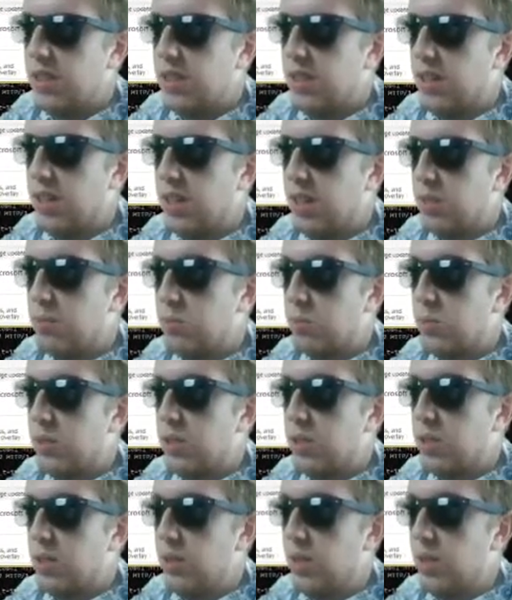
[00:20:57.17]
I
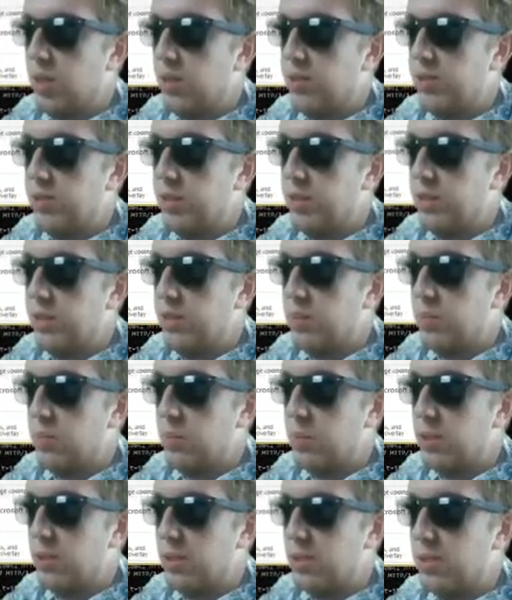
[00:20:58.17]
really love this
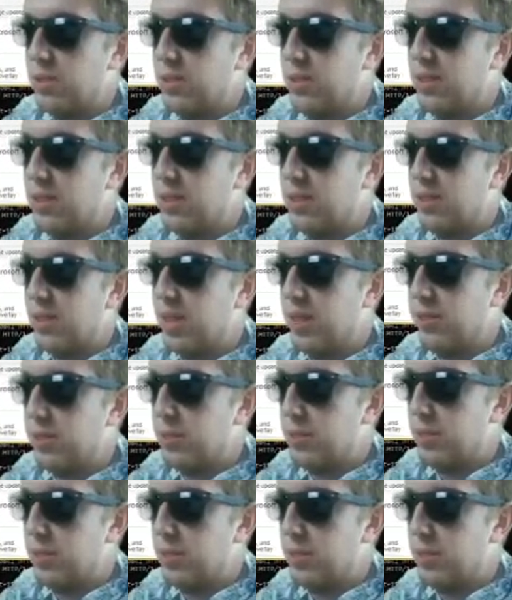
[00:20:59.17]
world, this level,